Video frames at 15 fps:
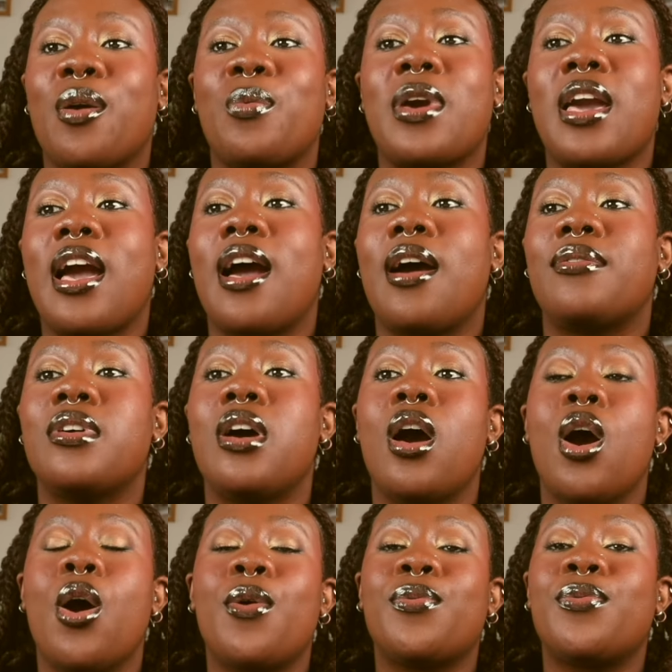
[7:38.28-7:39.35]
we have
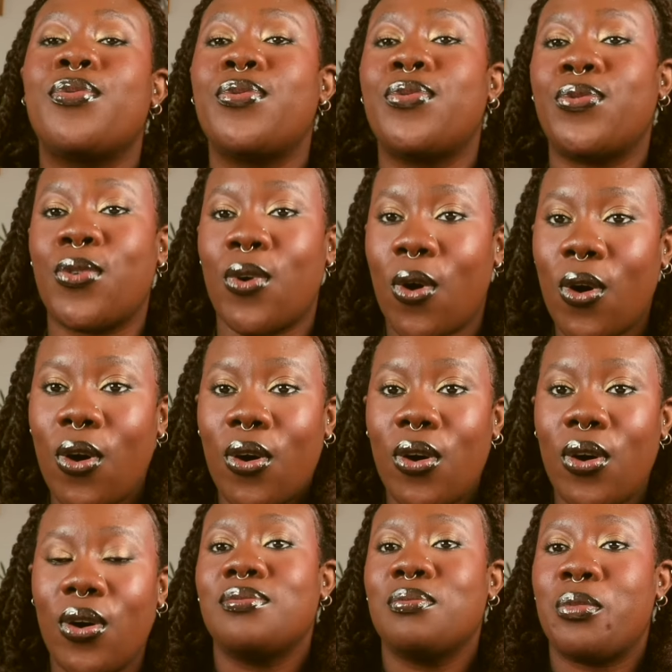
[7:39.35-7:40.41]
4
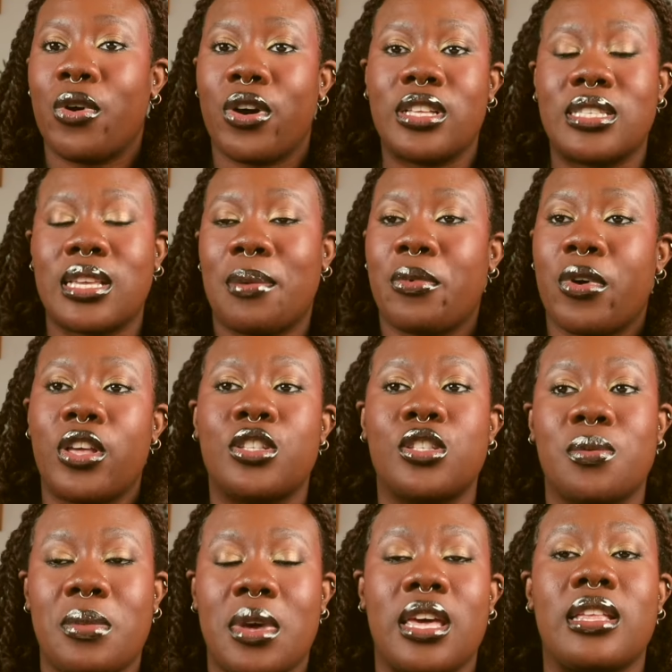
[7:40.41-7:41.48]
points I'm going to
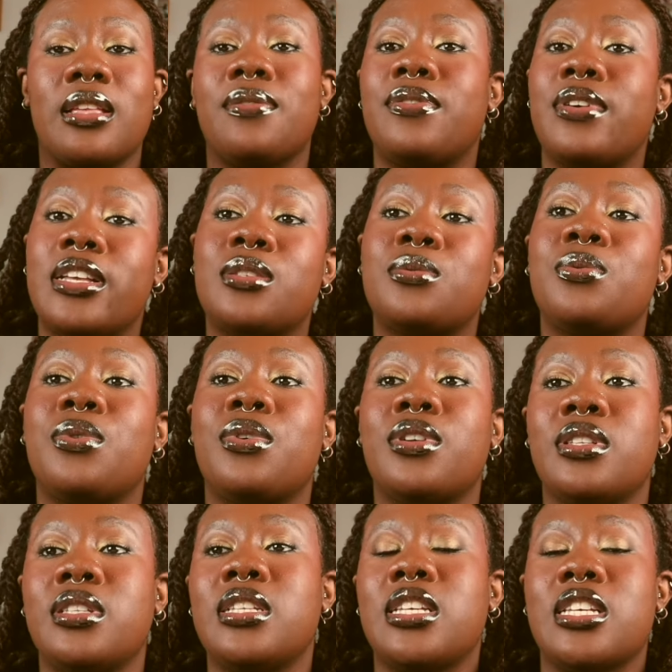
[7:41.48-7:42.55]
make. The first
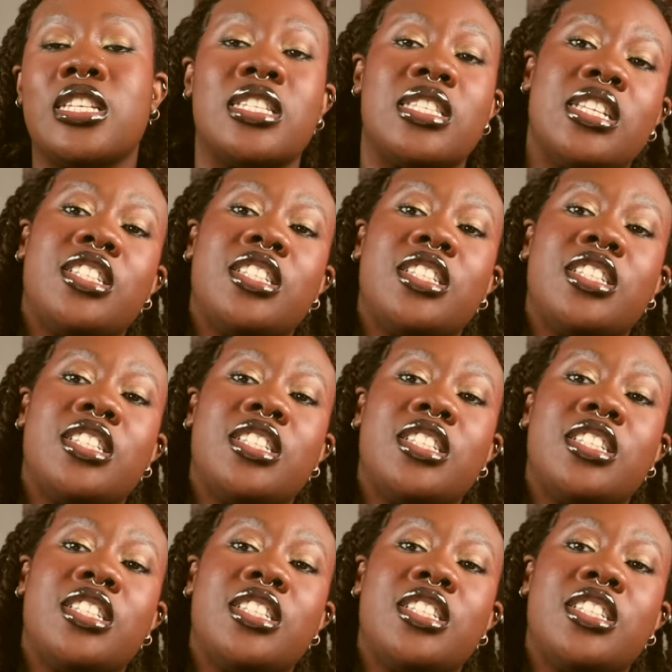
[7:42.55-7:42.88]
one is the